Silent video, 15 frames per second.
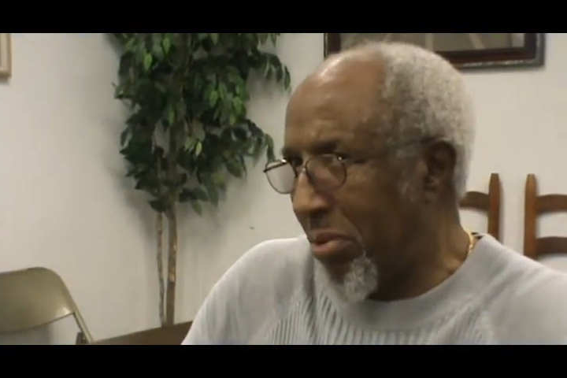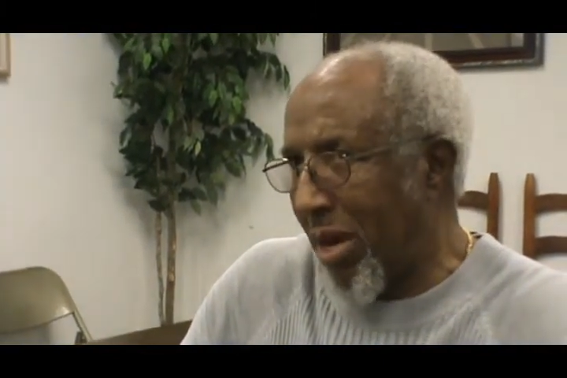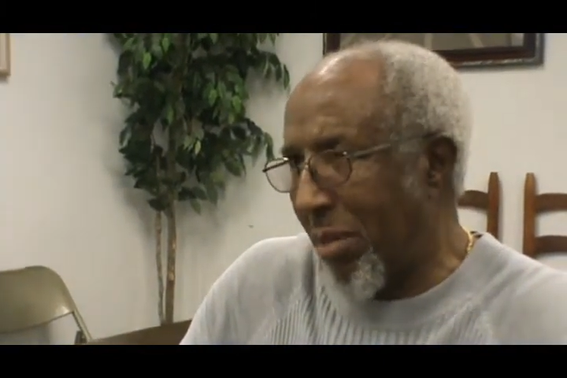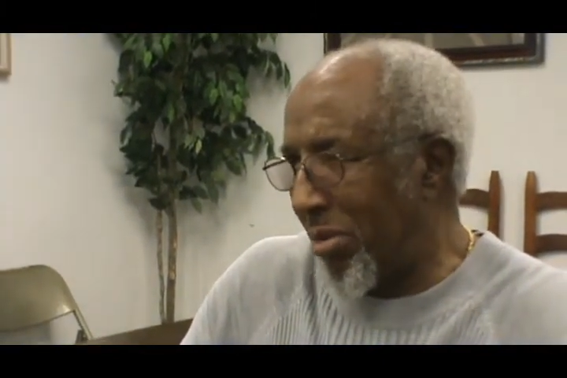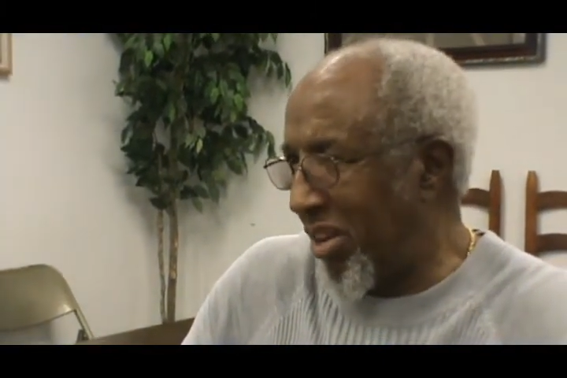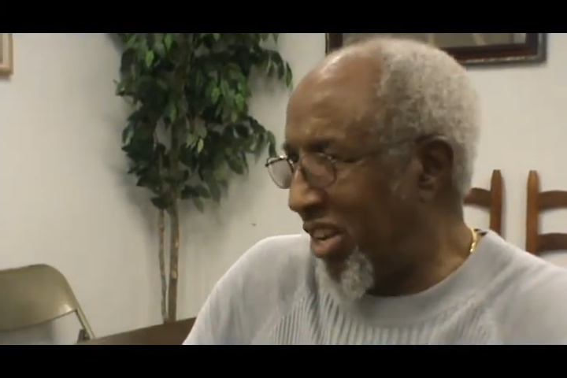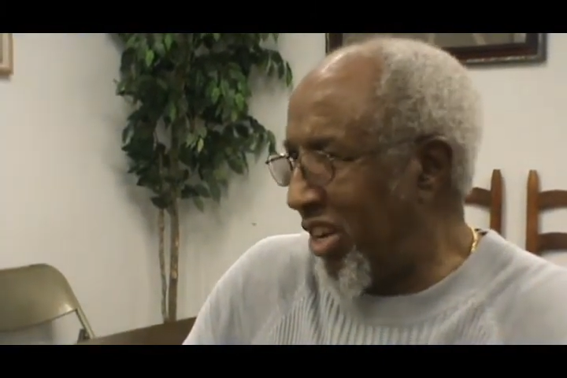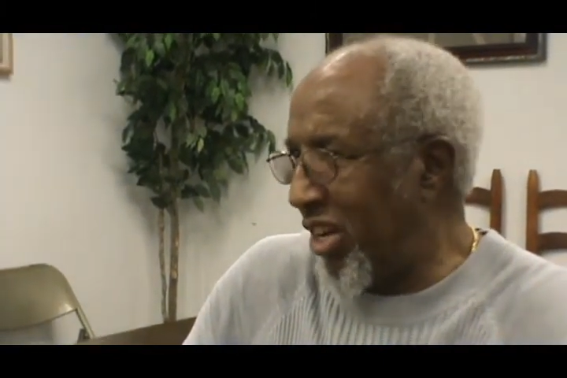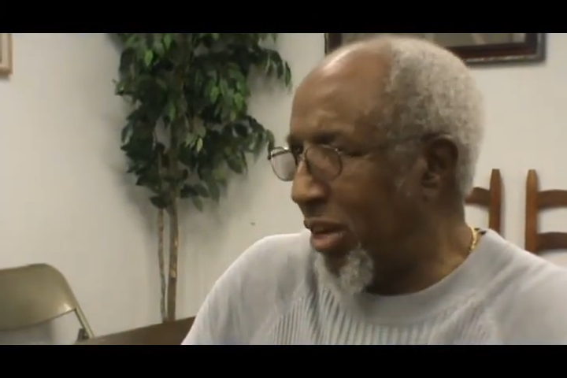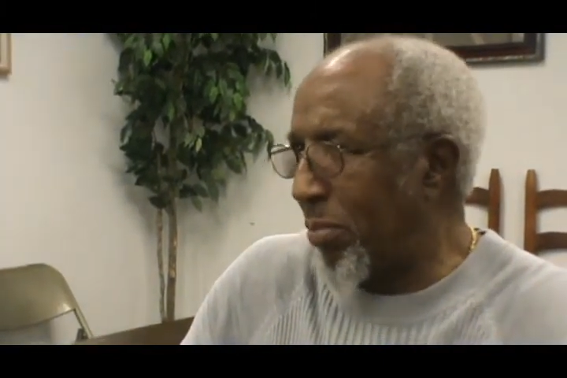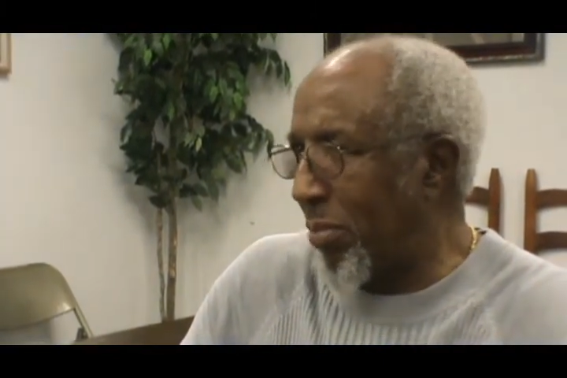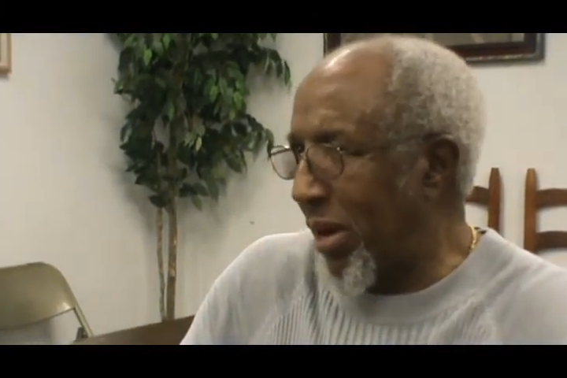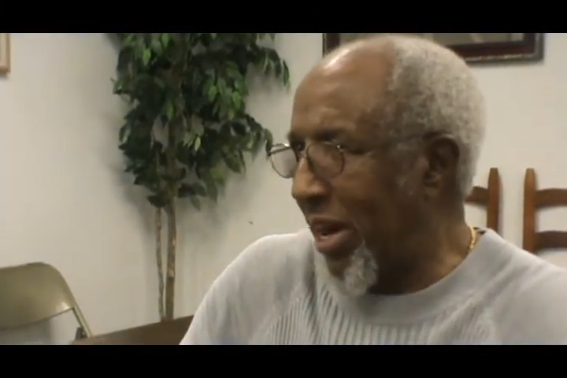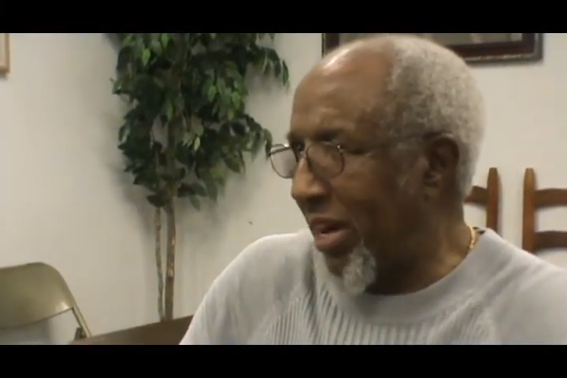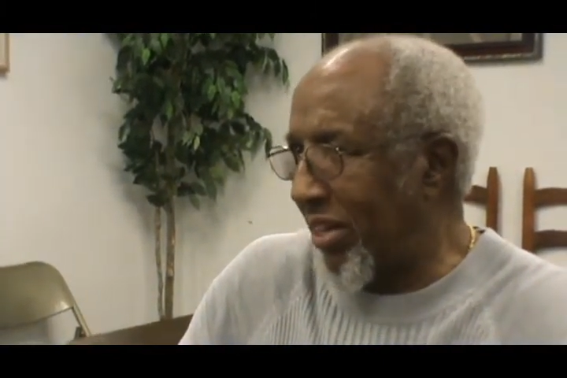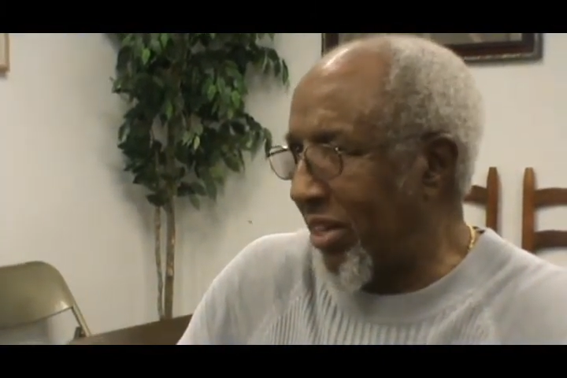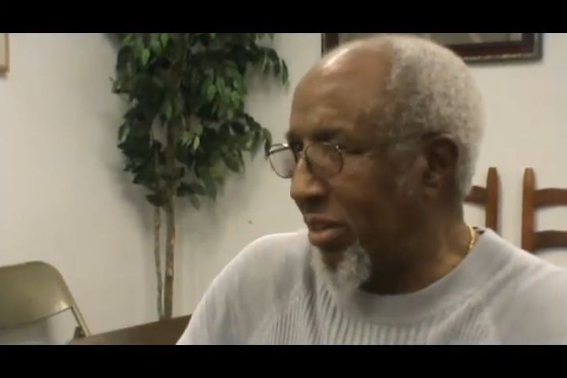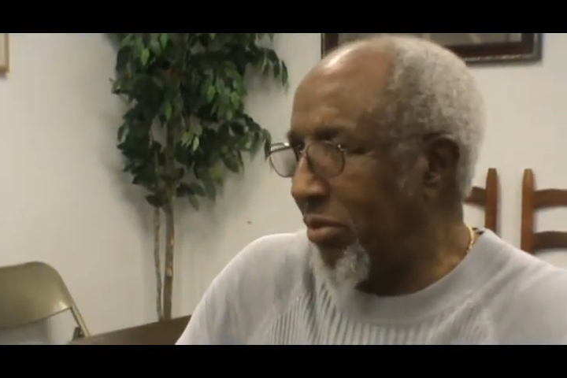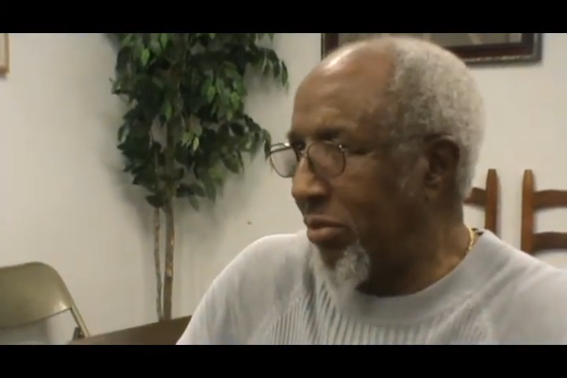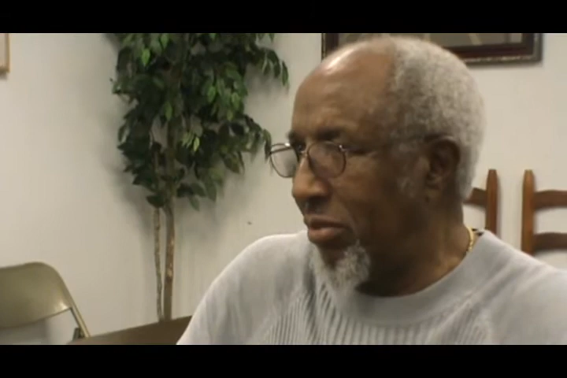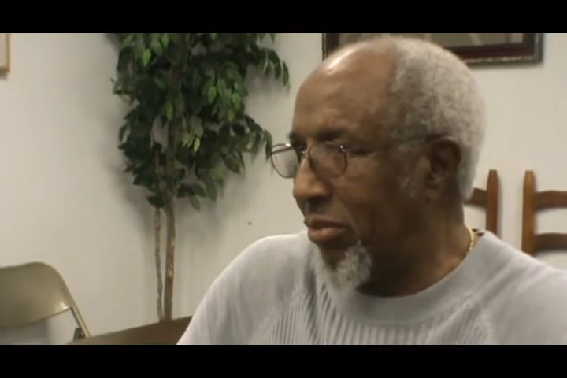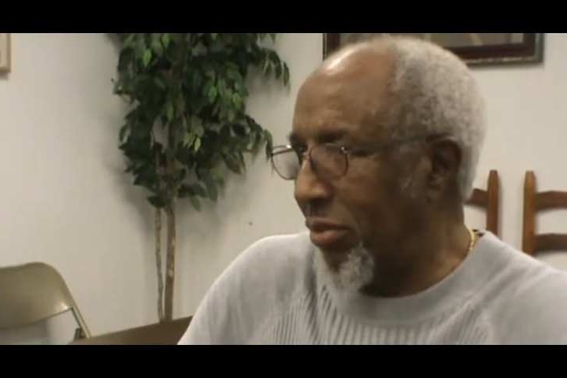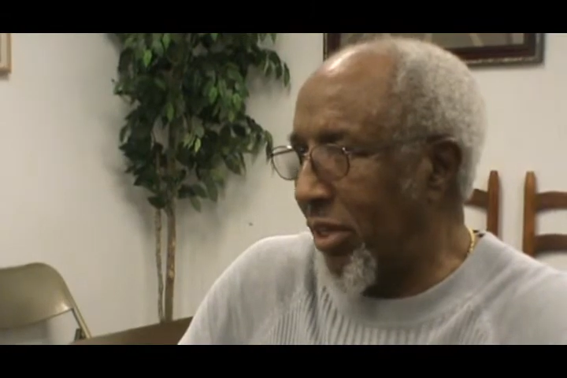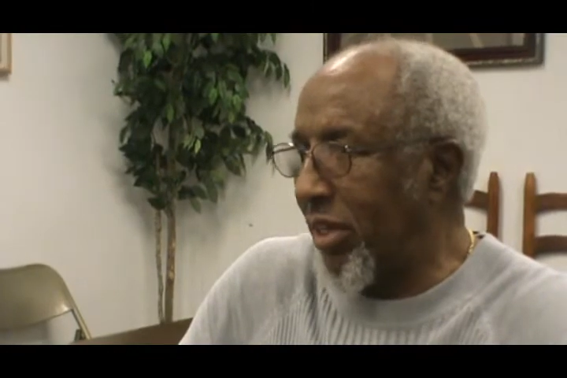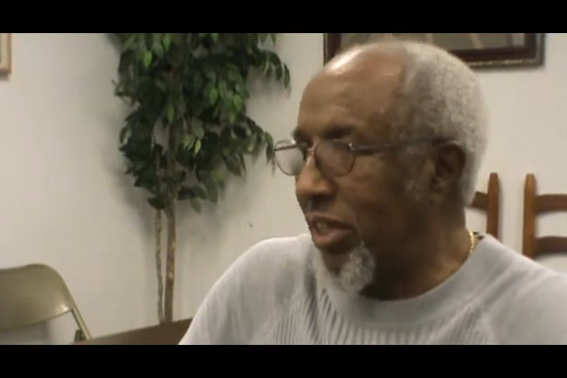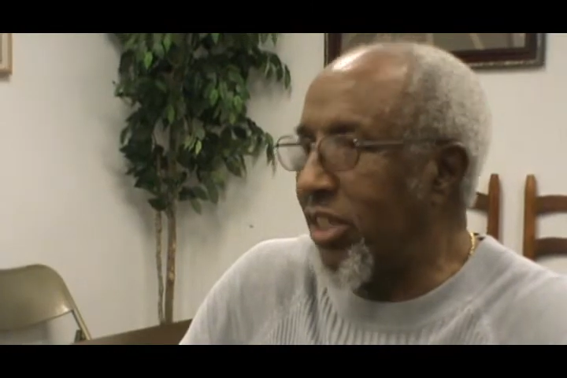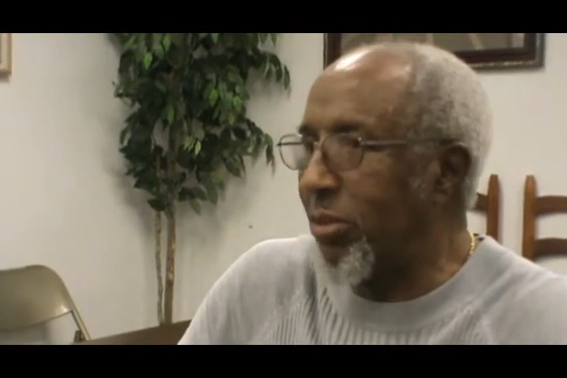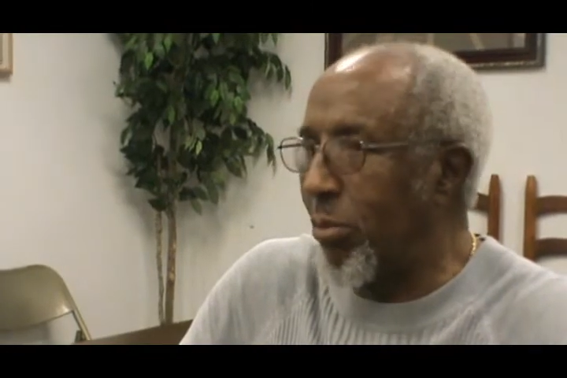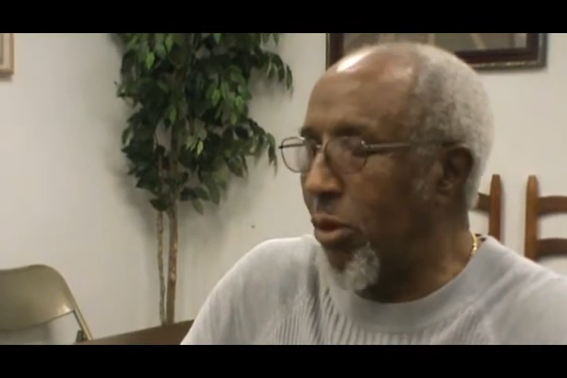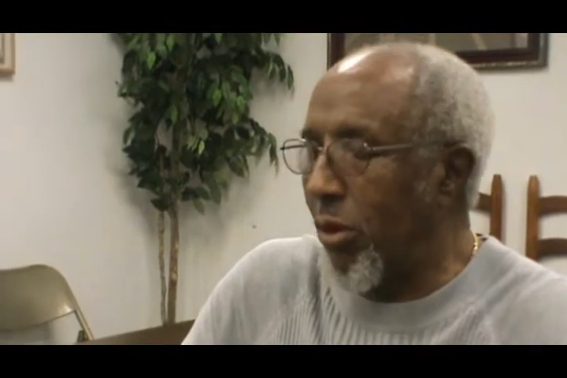probably a year prior to reading
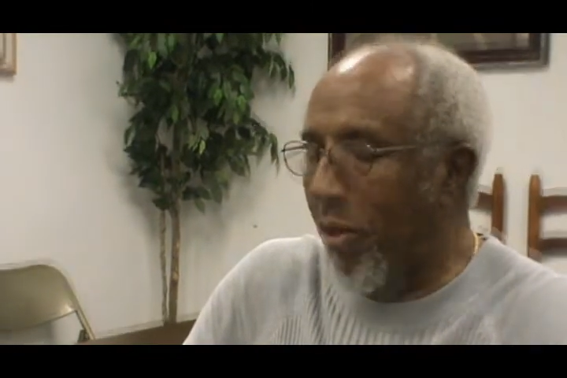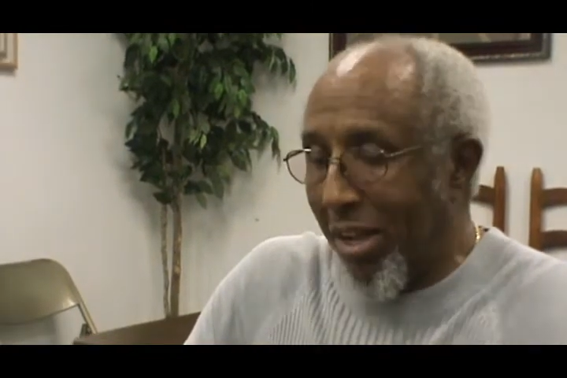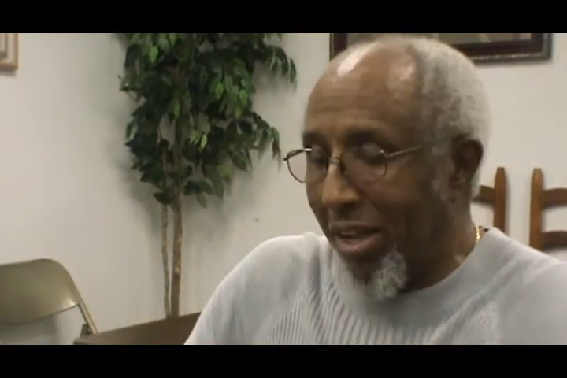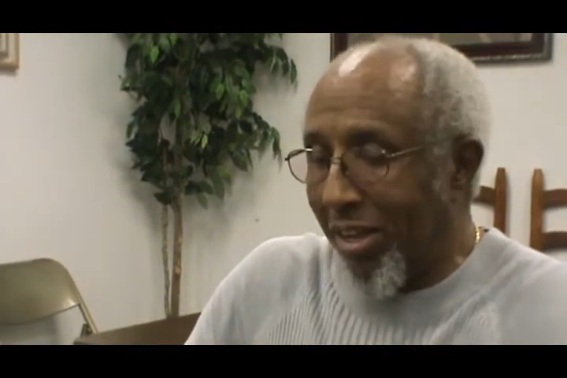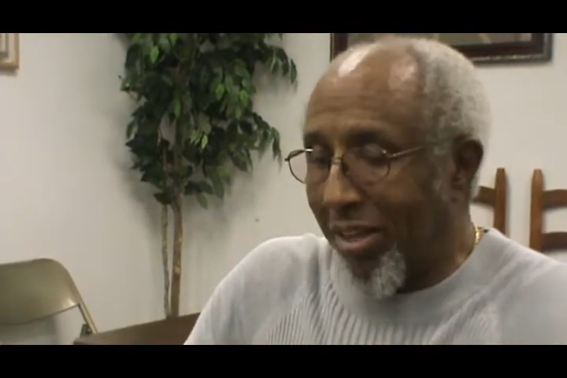this book.